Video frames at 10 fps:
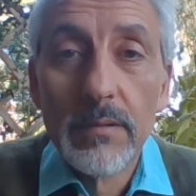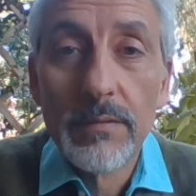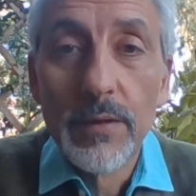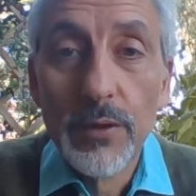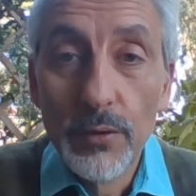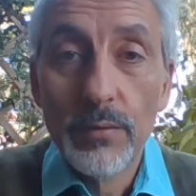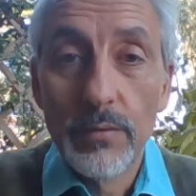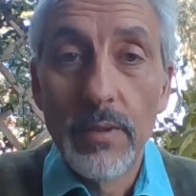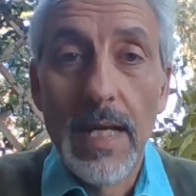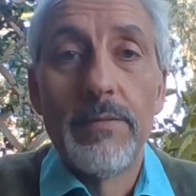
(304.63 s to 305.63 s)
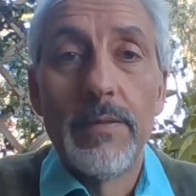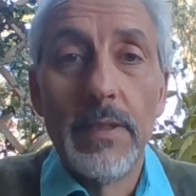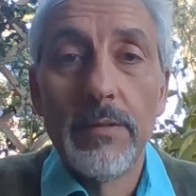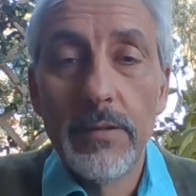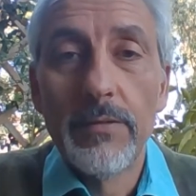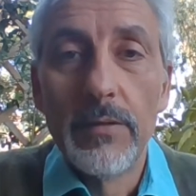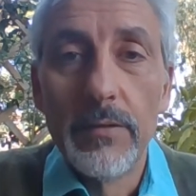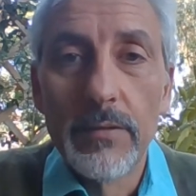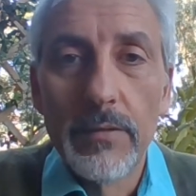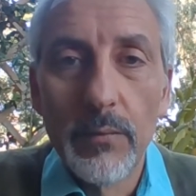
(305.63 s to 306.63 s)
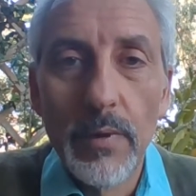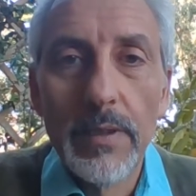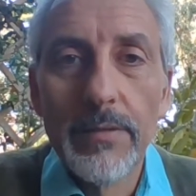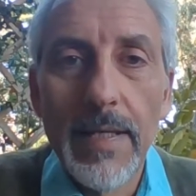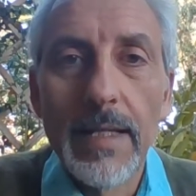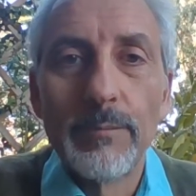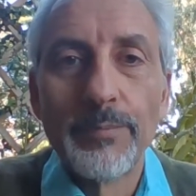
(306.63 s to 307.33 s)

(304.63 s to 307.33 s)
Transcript: for you to have an existence. What is that?